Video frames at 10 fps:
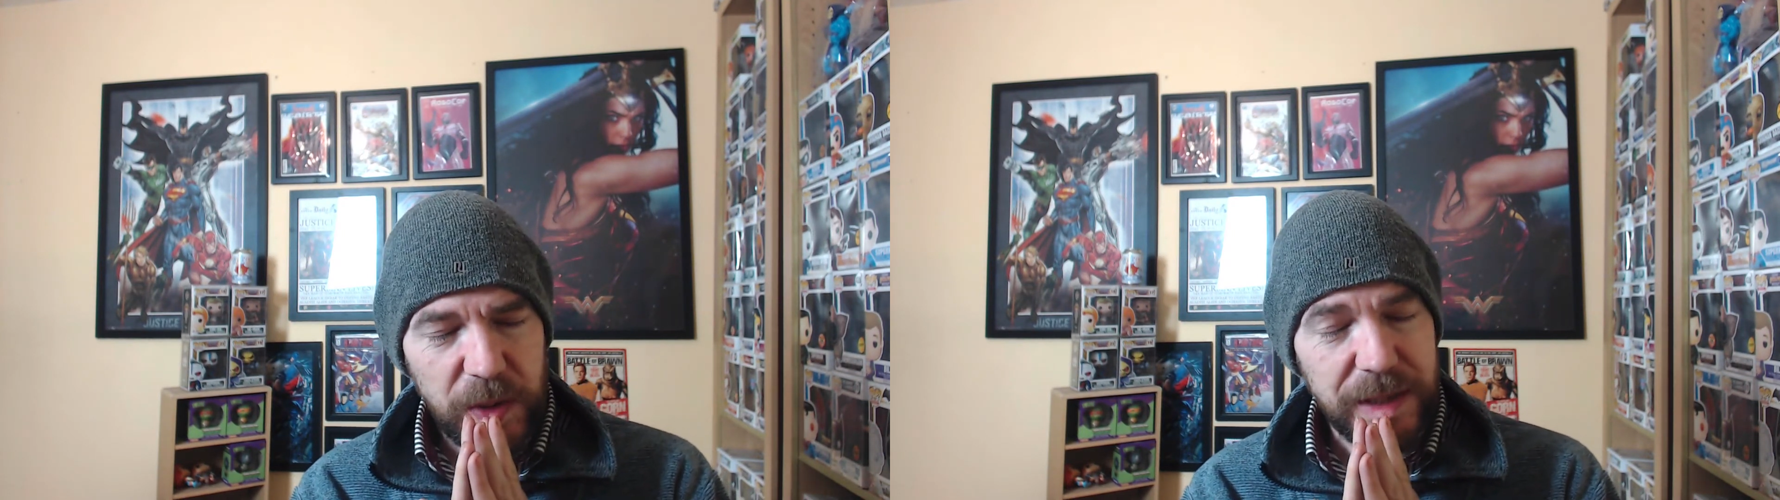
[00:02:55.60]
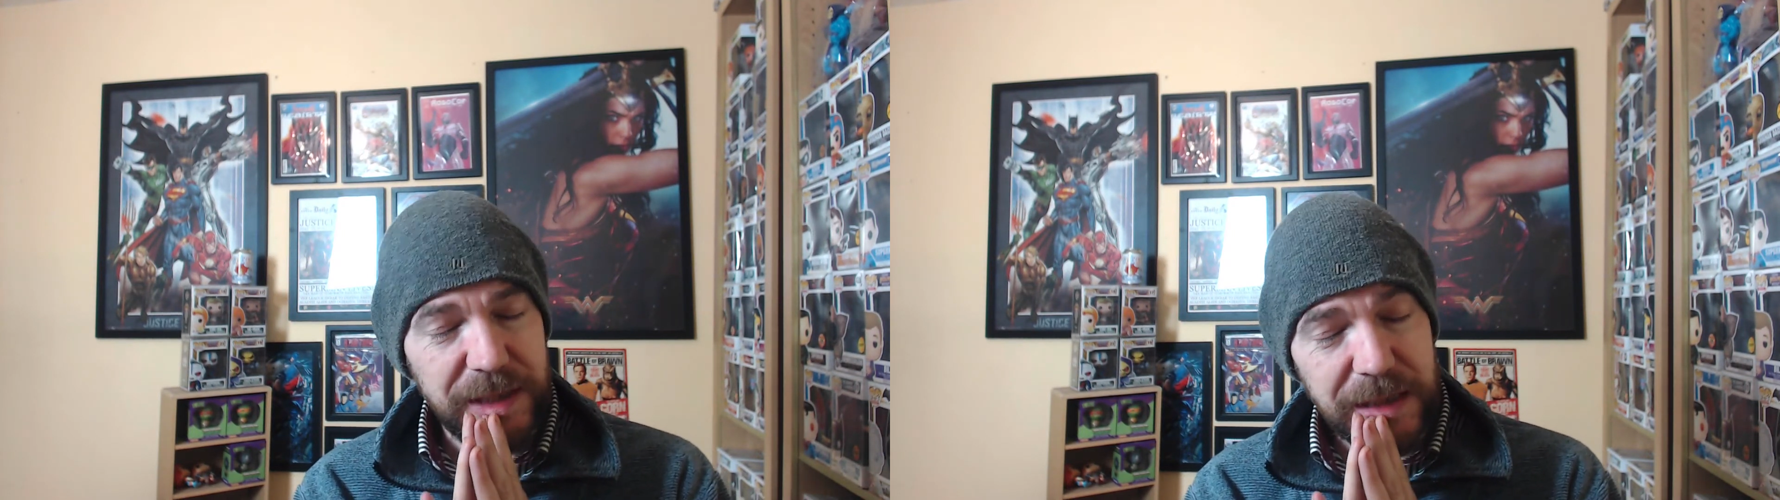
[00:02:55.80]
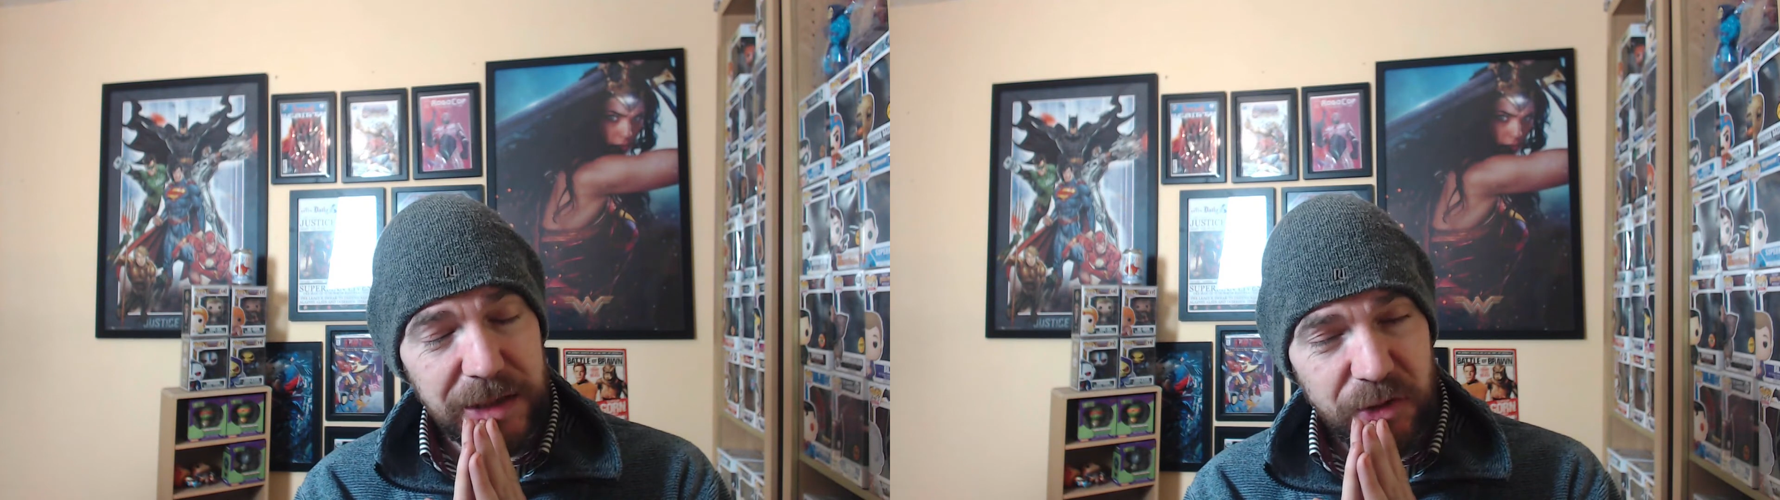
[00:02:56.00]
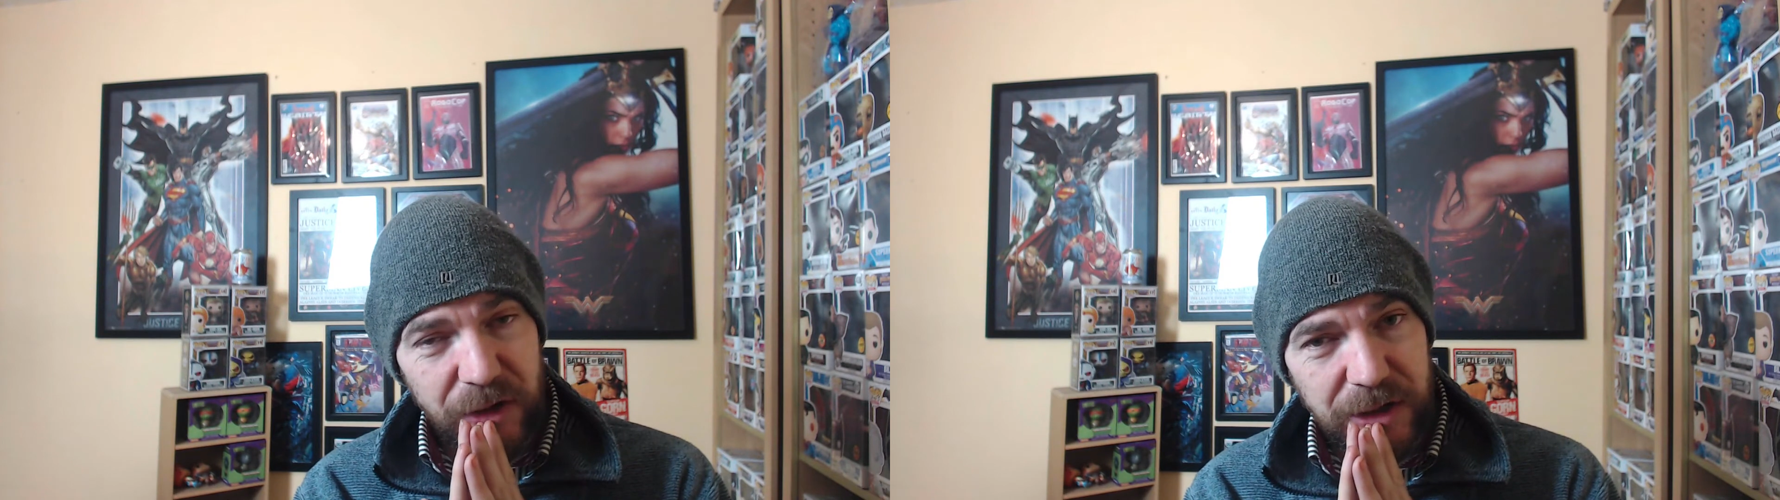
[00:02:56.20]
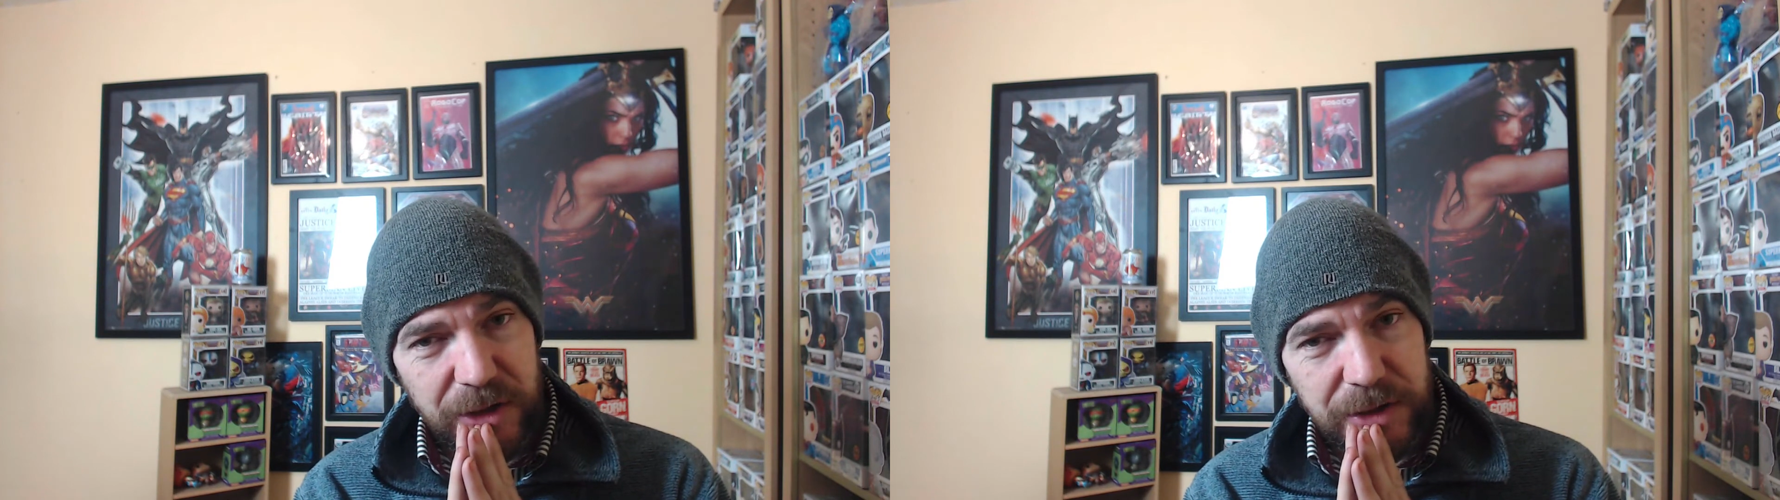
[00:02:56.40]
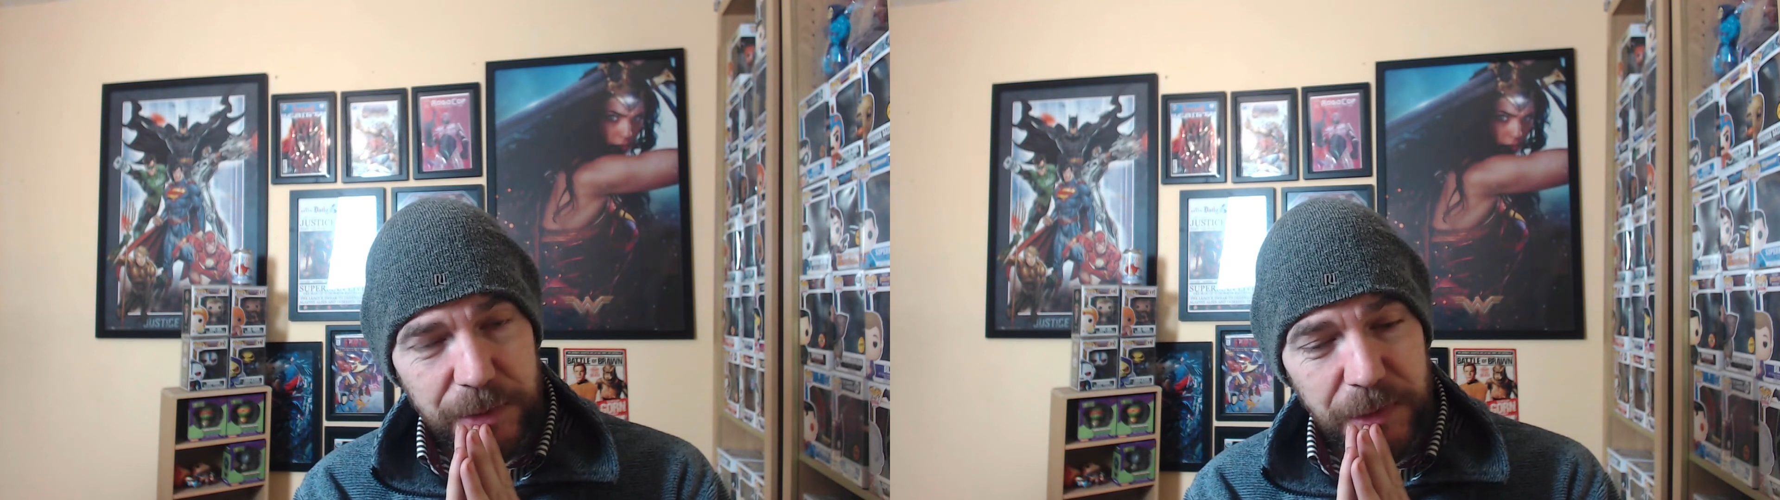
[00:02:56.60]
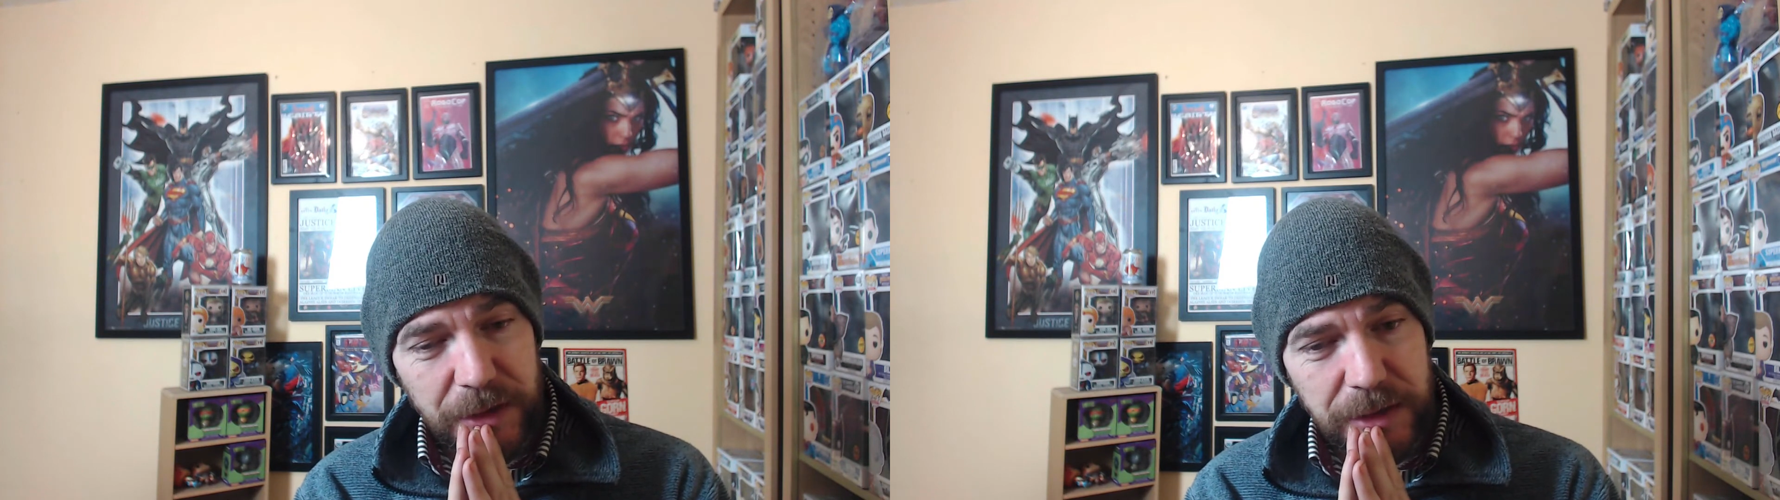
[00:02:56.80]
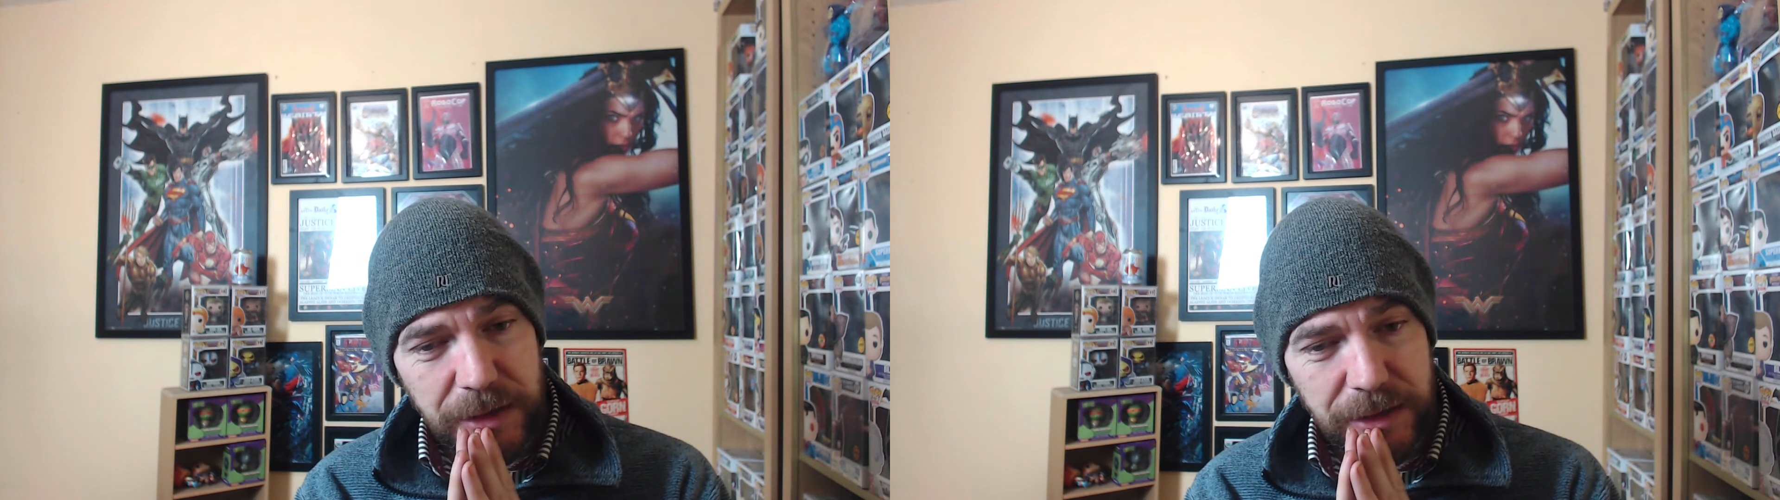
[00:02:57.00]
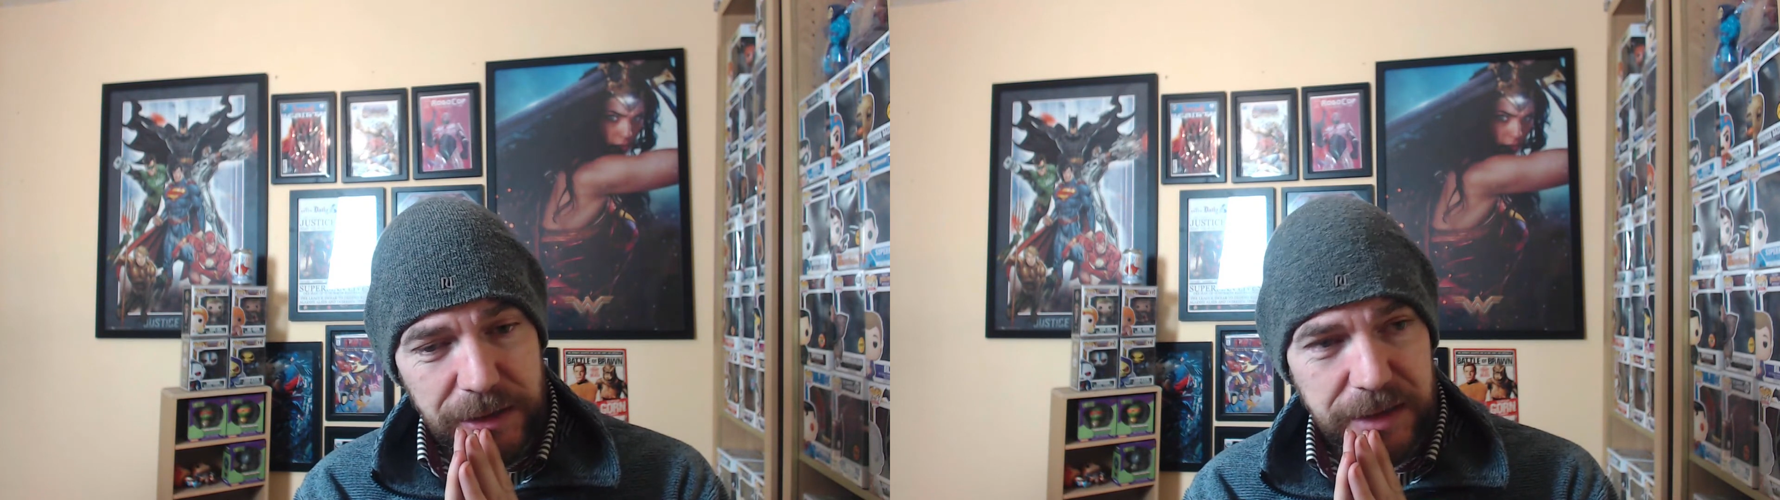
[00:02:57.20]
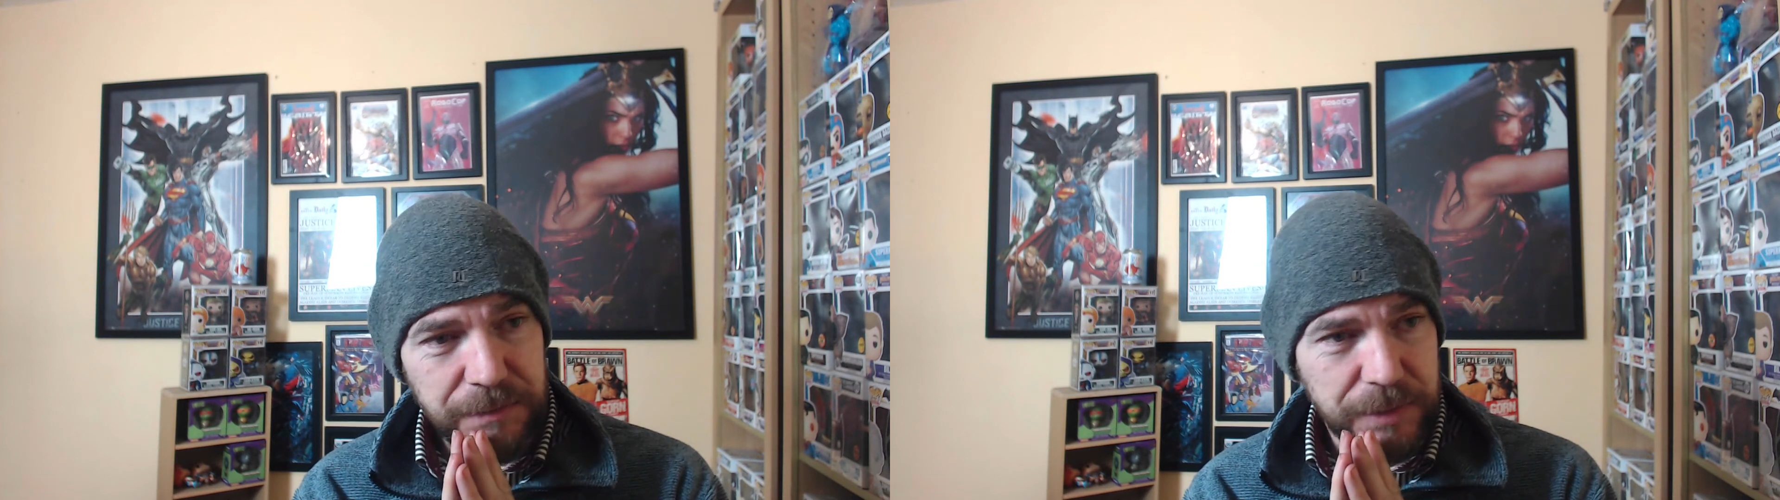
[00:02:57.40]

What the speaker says: Little triggered, not gonna lie,